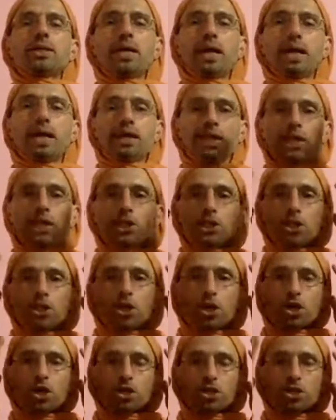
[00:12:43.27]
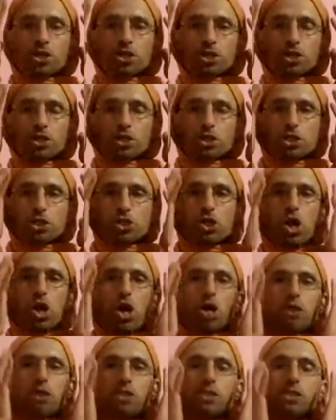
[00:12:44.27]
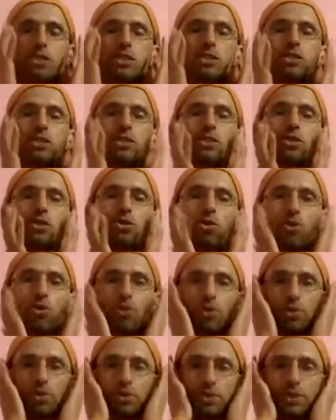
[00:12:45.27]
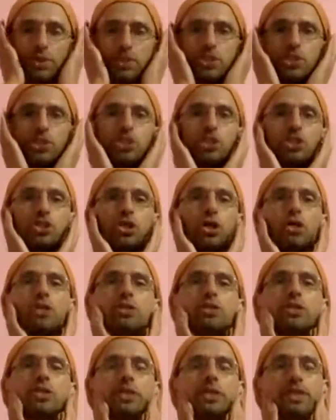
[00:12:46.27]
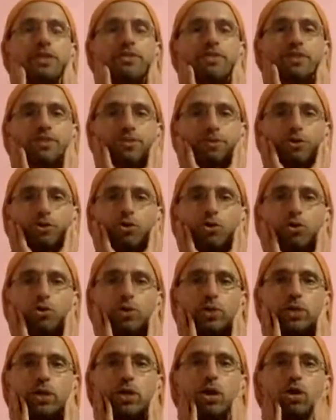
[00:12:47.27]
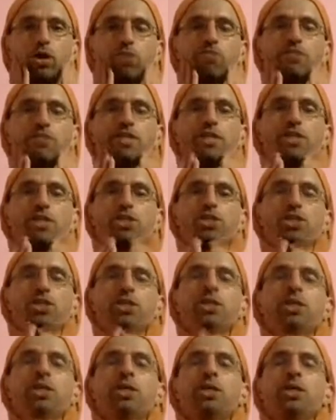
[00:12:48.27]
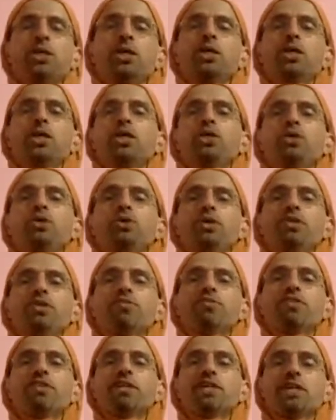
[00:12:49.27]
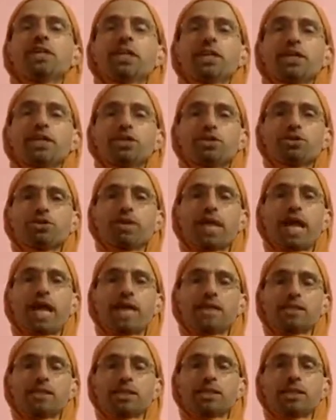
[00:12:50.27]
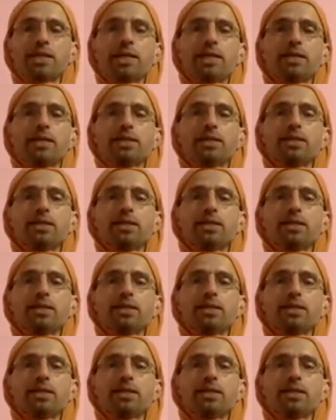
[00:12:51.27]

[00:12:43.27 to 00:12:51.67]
And then your jaws, all this jaws area where you hold a lot of tension. You can feel that you're relaxing there.